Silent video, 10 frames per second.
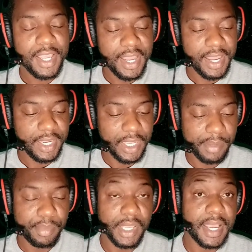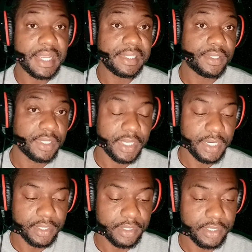uh, gameplay as
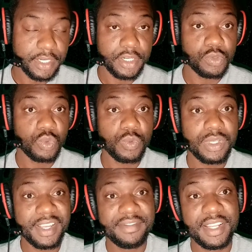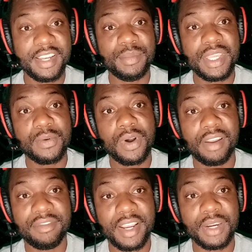in contenders we would definitely be
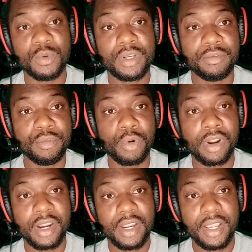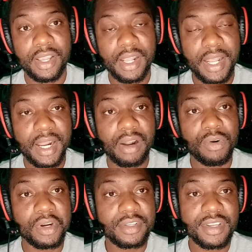qualifying one four uh,
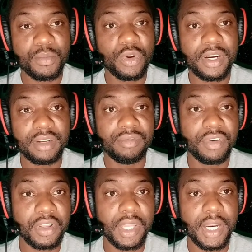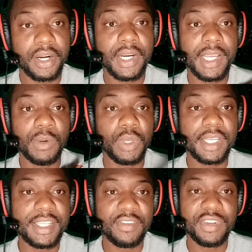or somewhere in the front there and we
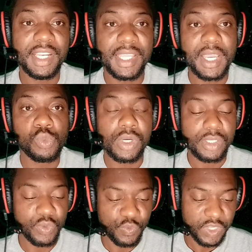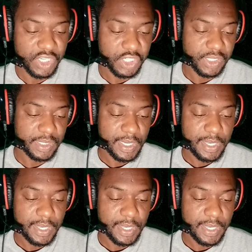could definitely get one two finishes